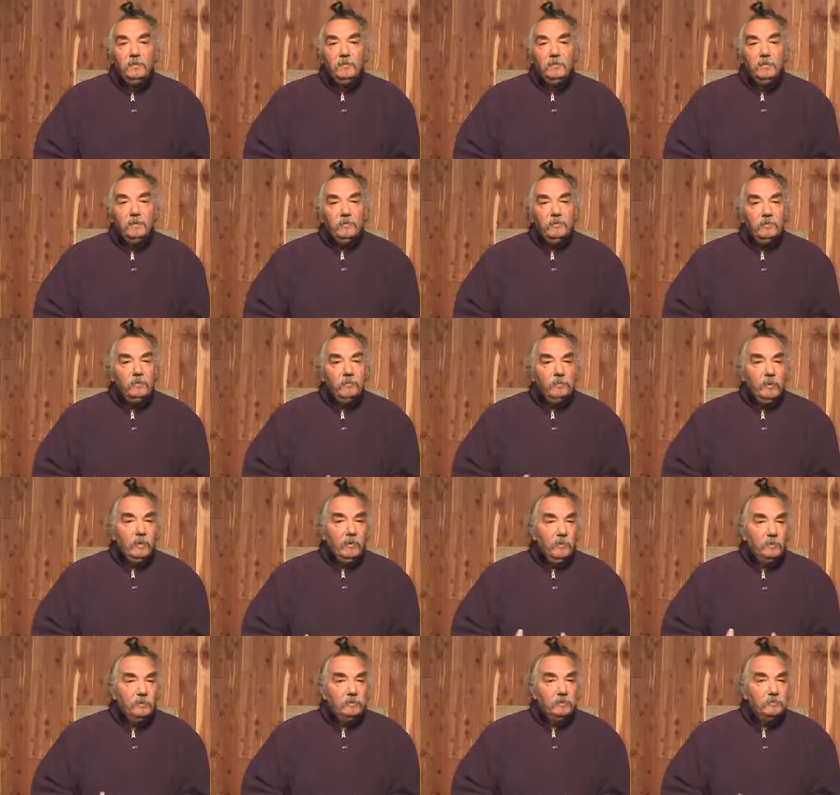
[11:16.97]
whatever the
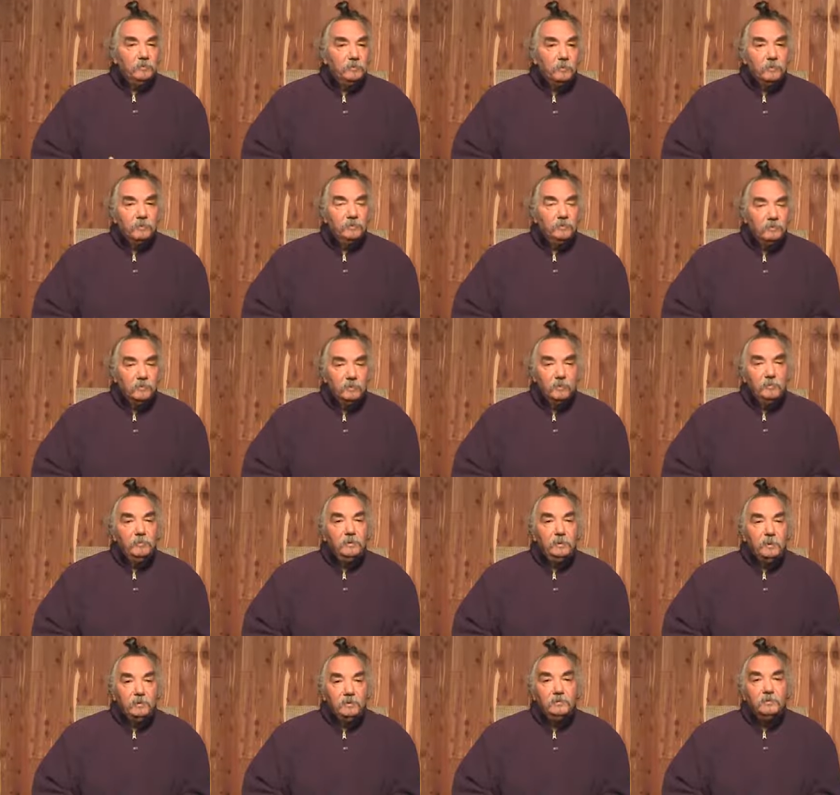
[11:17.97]
barriers, obstructions, or
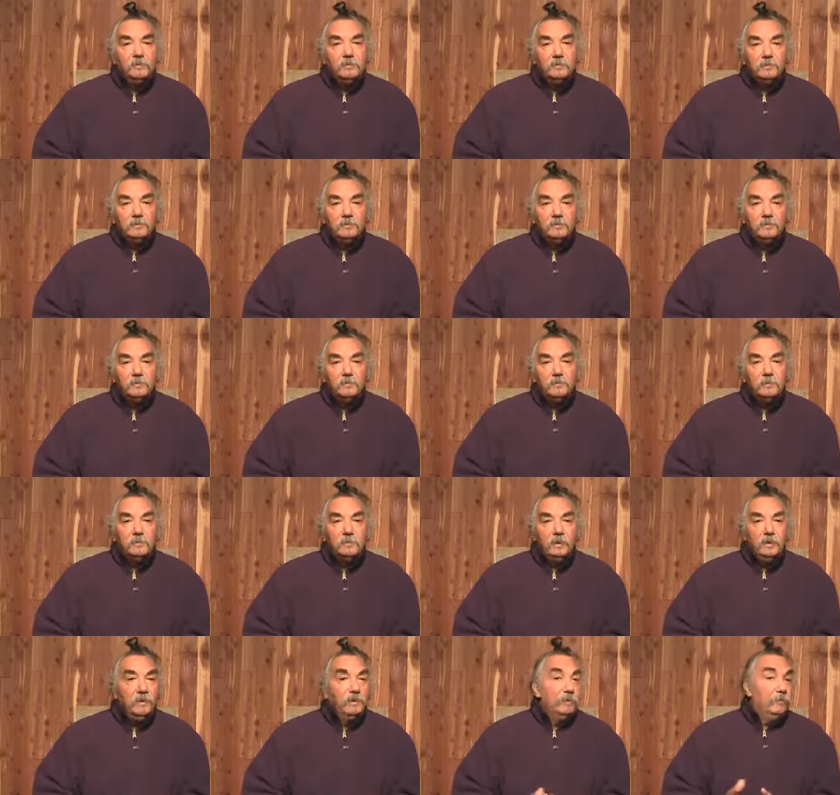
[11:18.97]
limitations
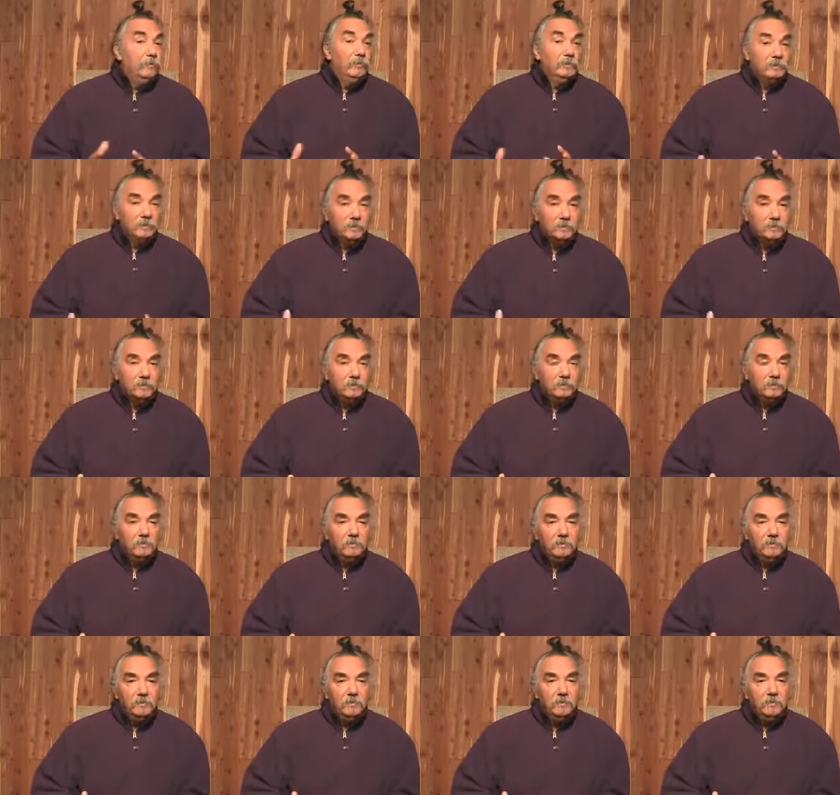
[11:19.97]
and ignorances
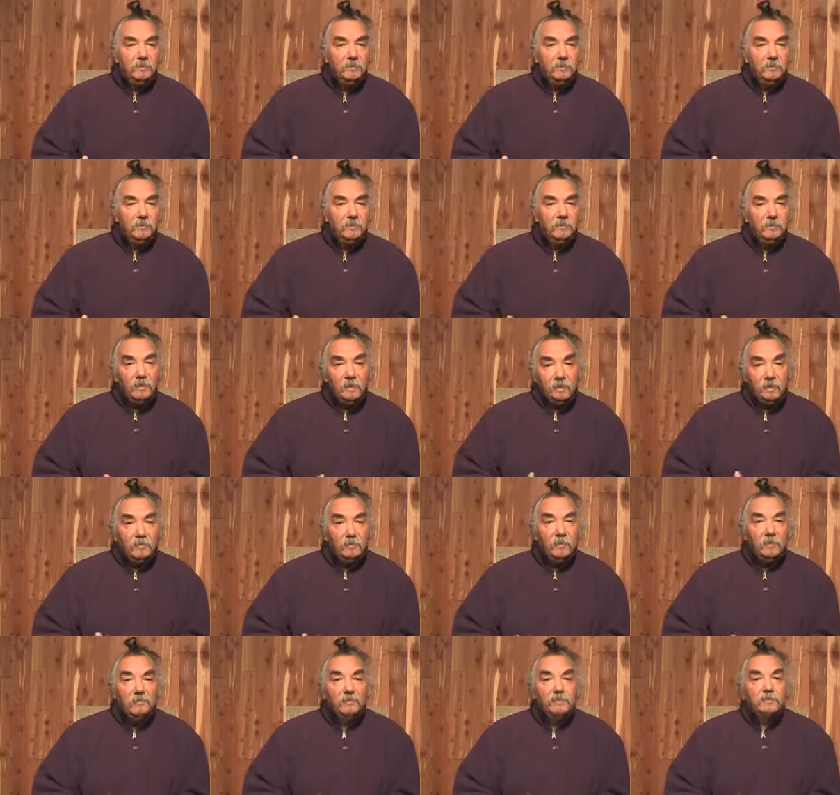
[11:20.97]
that, that
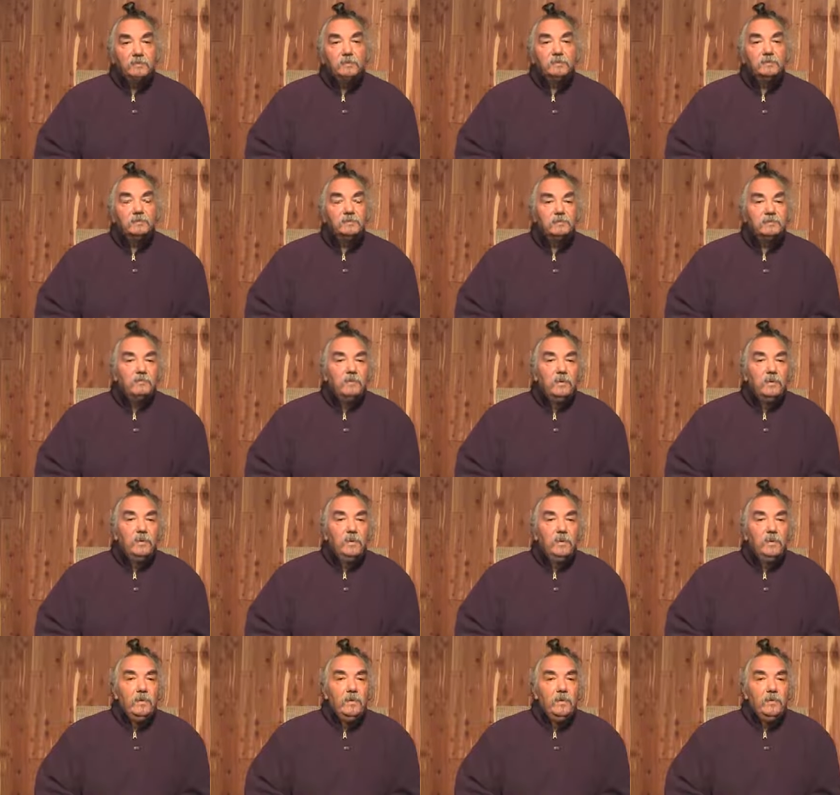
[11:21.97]
encompasses.
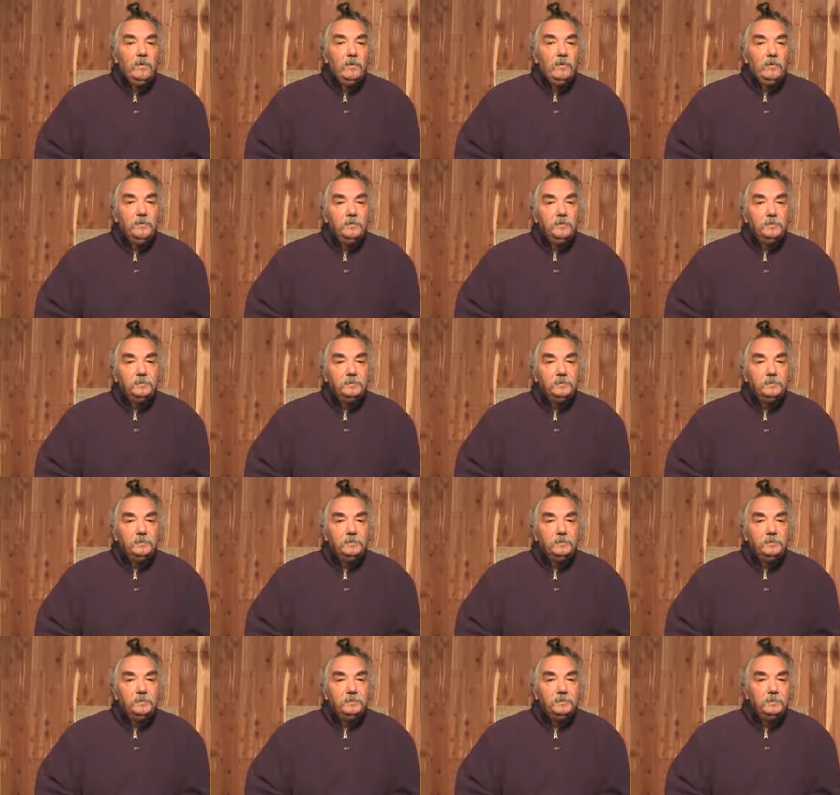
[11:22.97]

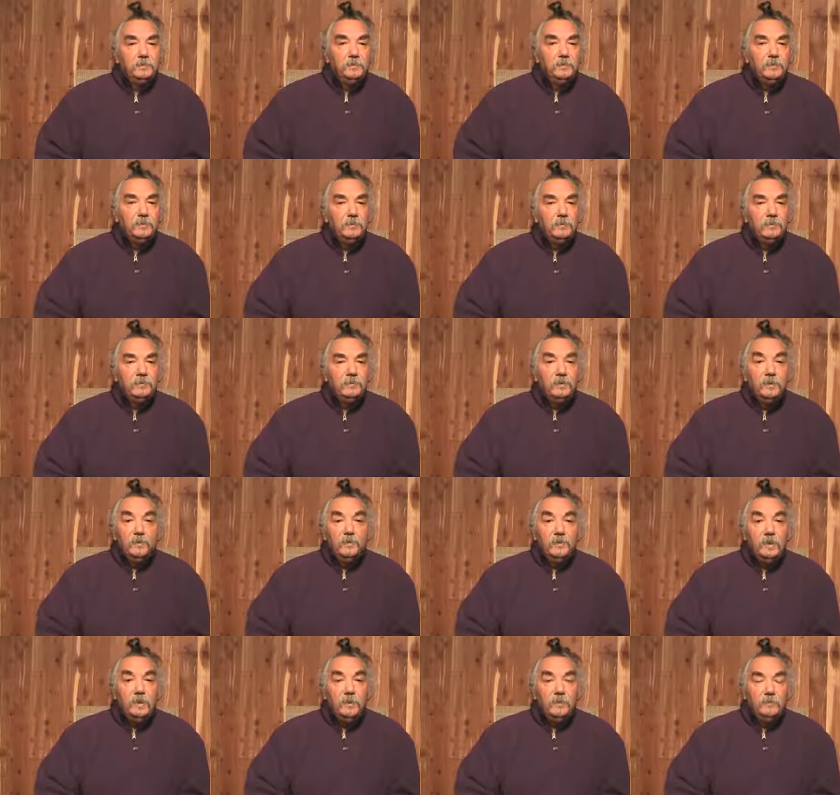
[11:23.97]
Yeah. It's none
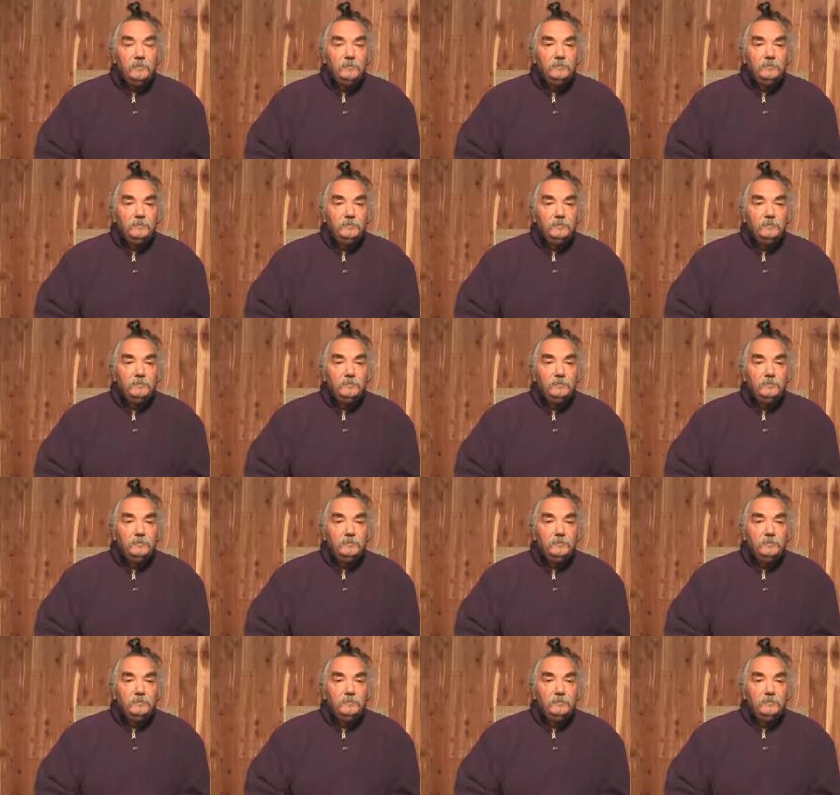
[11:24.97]
of that.